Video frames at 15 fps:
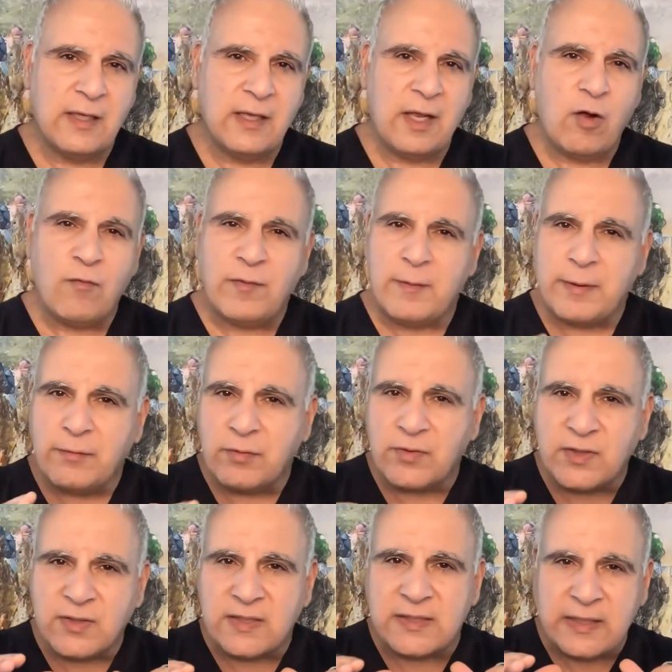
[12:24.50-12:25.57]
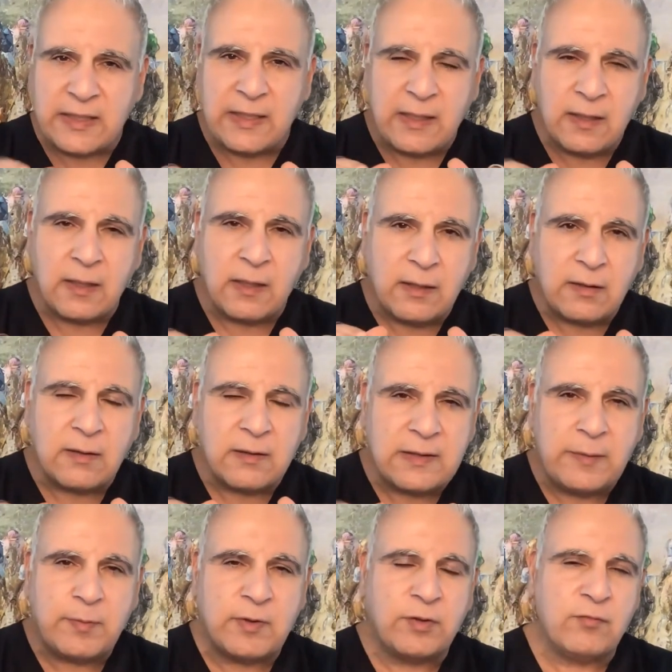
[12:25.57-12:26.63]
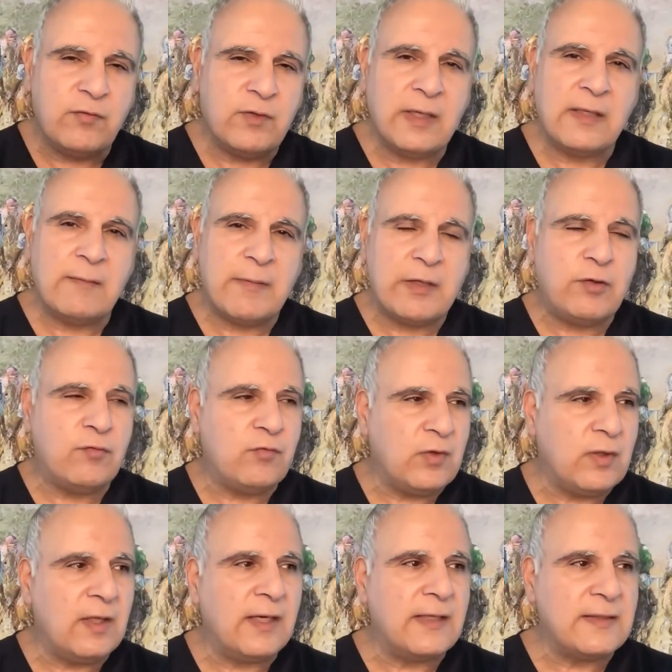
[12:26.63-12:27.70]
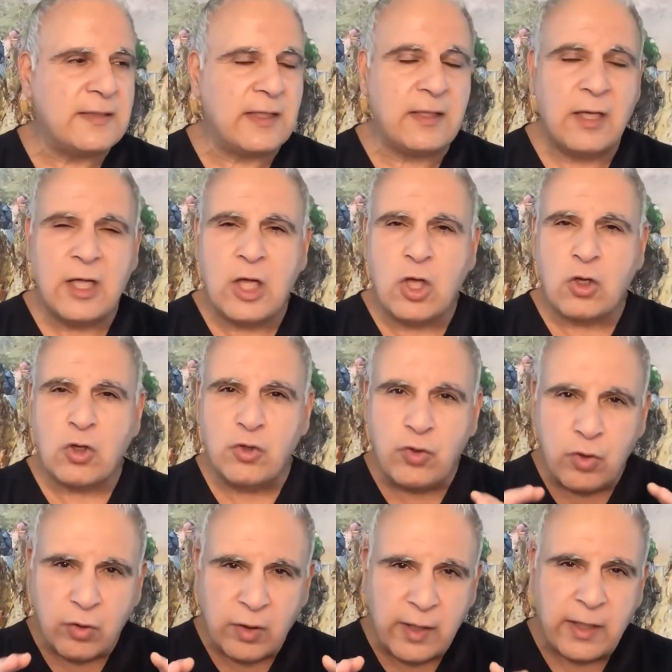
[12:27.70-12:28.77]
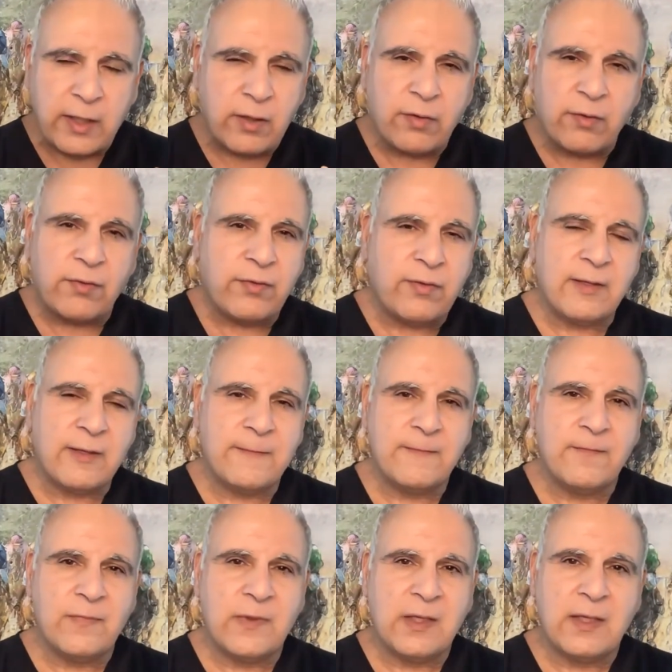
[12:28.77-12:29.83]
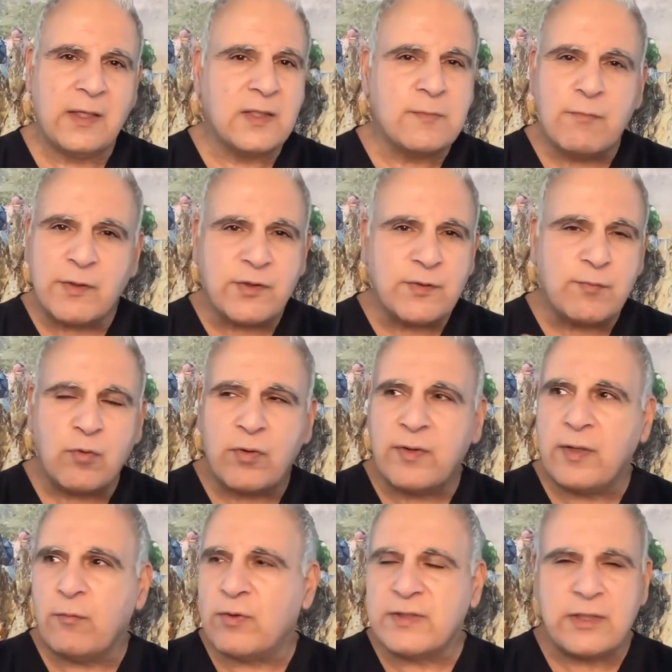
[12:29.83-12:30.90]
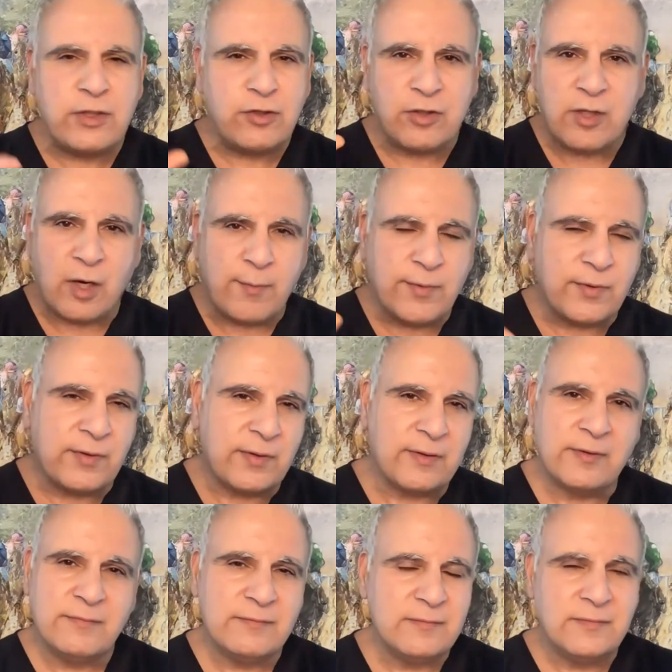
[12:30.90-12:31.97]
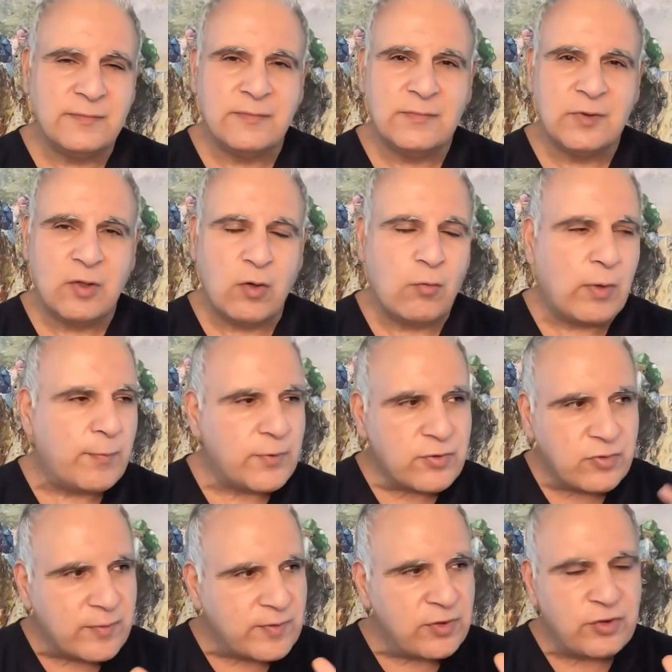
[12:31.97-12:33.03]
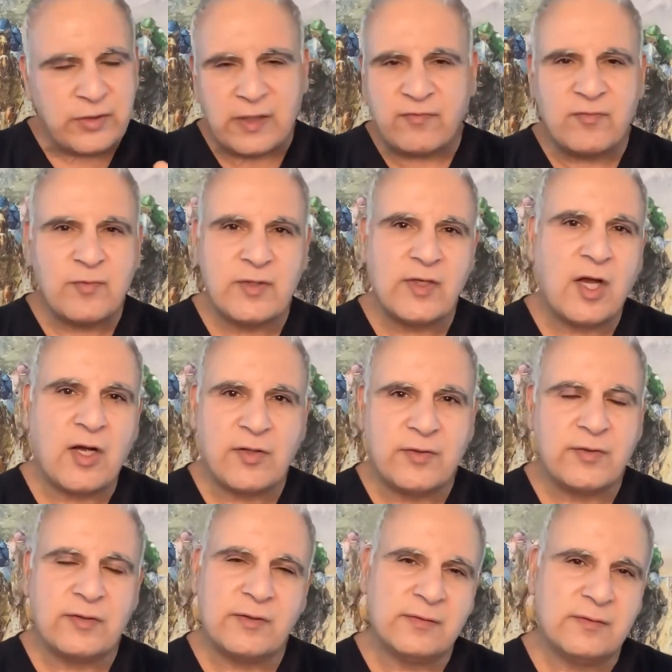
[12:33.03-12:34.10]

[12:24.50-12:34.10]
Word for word: And hopefully maybe it'll just sink in a little deeper to you, and it'll make you realize that your health is much more than what's in your cupboard, what prescription you get from a doctor.